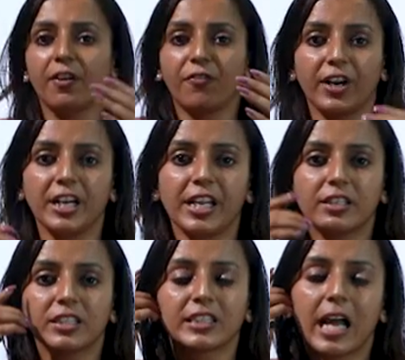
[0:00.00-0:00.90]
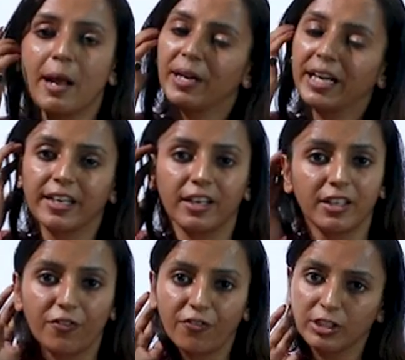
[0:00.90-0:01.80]
different years, I am getting a
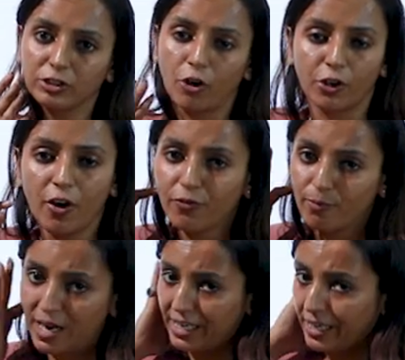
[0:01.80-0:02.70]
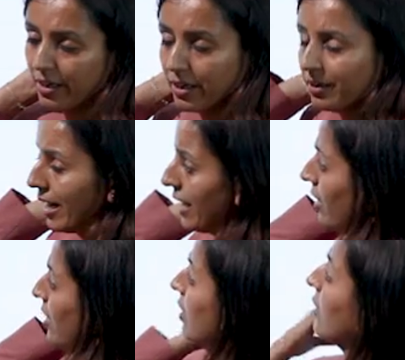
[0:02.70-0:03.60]
different sort of money.
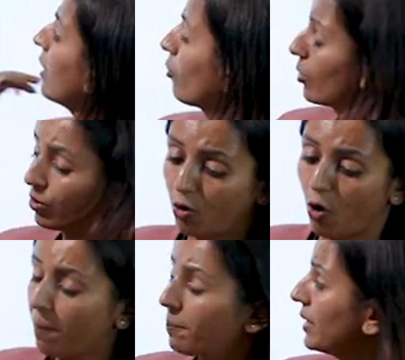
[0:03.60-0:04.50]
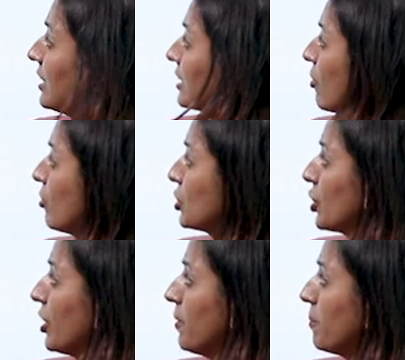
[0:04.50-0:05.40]
Right? Now, copy this
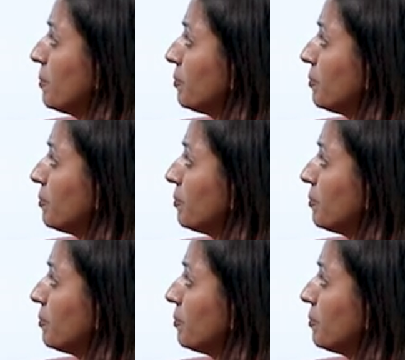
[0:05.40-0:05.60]
question.